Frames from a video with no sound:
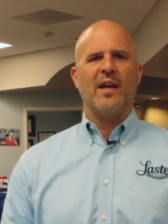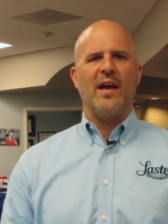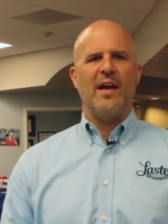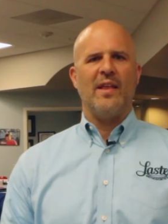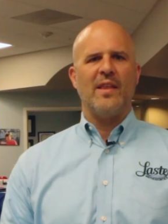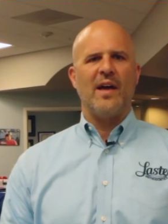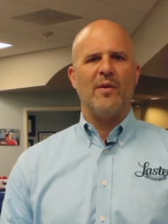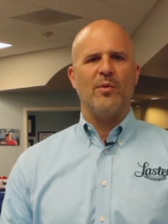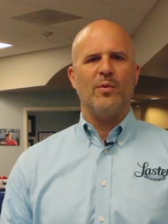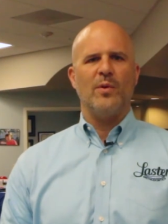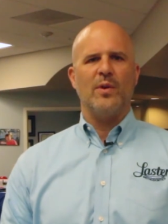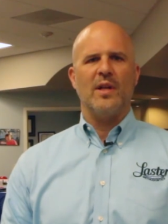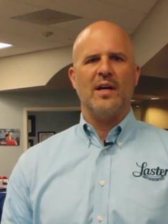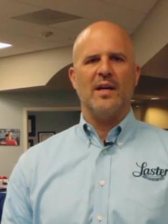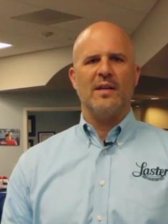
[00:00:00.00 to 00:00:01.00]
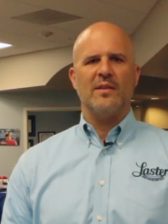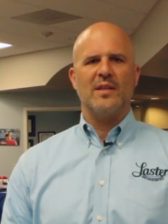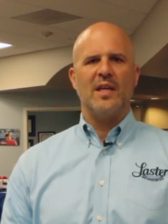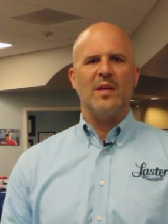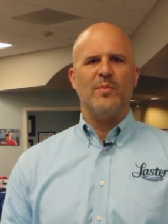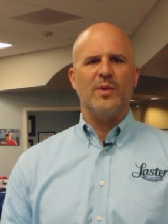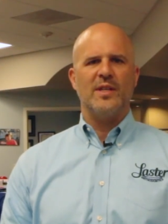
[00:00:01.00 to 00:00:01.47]
and that will
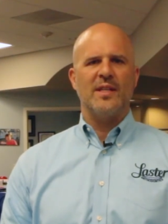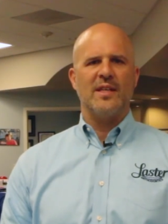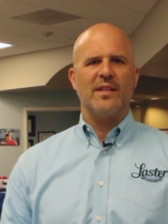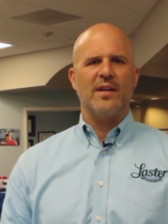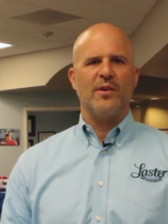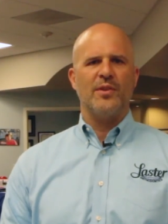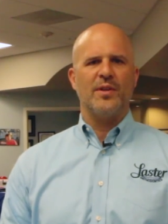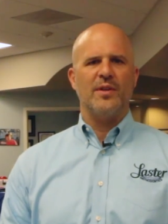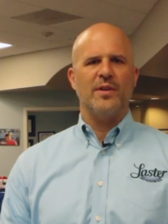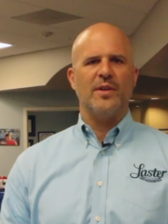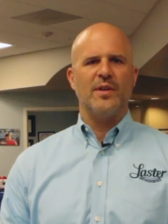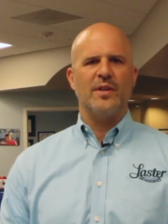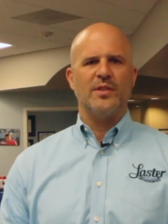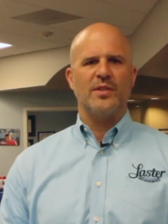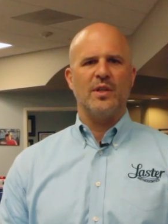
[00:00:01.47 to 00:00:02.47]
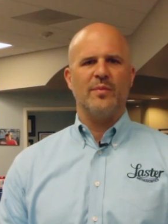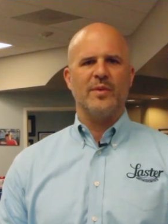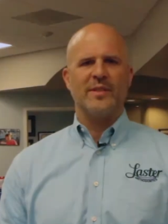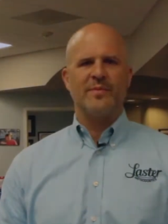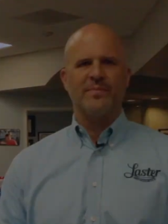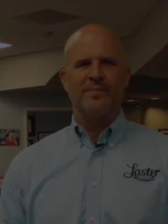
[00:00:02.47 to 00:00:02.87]
keep your teeth healthier during treatment.